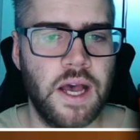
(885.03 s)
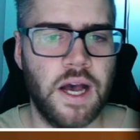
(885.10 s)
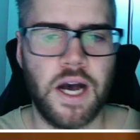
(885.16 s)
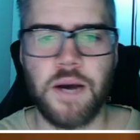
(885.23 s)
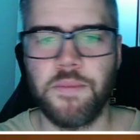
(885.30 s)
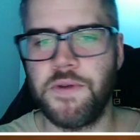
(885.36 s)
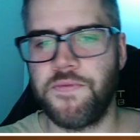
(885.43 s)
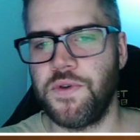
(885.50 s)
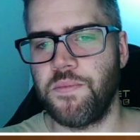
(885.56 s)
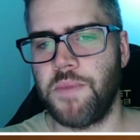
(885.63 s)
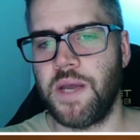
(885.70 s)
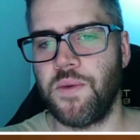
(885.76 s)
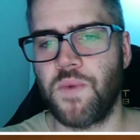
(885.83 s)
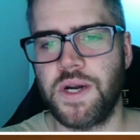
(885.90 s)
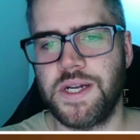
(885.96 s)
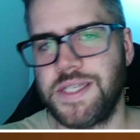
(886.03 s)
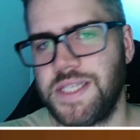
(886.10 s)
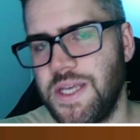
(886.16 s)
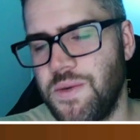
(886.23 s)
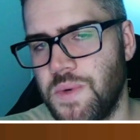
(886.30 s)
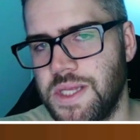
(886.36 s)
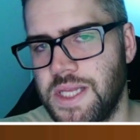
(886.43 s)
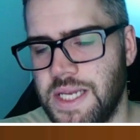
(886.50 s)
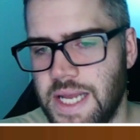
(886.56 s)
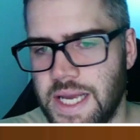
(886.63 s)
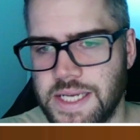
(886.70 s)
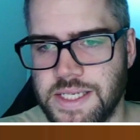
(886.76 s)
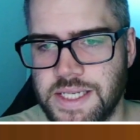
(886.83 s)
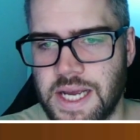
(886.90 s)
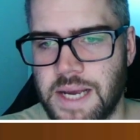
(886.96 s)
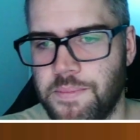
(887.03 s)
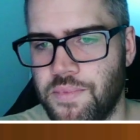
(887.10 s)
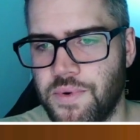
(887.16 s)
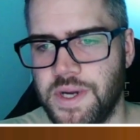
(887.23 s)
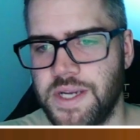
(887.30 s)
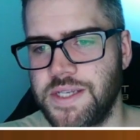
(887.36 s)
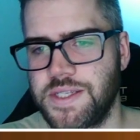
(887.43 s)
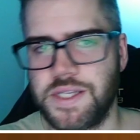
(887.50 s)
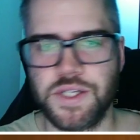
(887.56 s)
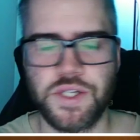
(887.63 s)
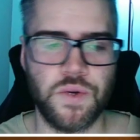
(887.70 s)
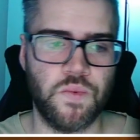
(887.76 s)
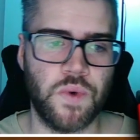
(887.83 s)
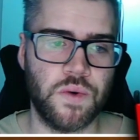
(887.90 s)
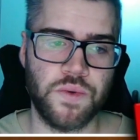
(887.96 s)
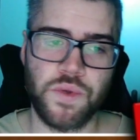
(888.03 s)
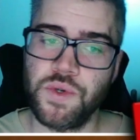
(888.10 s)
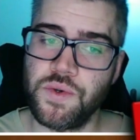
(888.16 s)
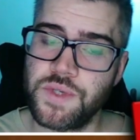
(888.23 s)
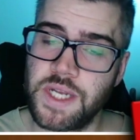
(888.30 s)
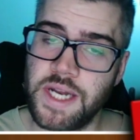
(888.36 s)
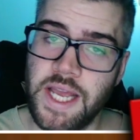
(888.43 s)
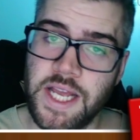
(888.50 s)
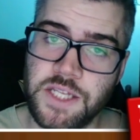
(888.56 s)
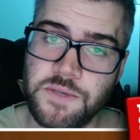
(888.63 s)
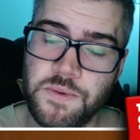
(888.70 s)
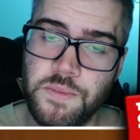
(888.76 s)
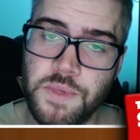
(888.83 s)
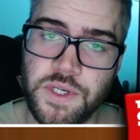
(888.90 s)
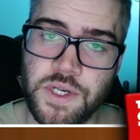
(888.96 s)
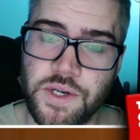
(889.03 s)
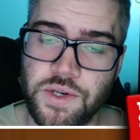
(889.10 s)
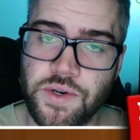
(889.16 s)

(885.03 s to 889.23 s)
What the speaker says: If you may want to see what the next stat brings, since you won't lose enhancement material